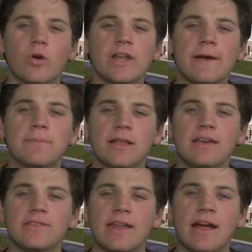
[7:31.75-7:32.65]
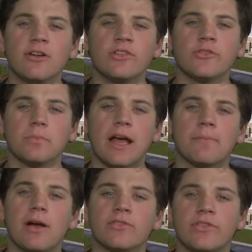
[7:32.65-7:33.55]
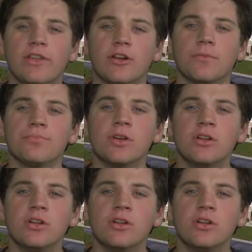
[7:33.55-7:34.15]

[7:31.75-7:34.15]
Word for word: one act plays in Harriton's Black Box Theater.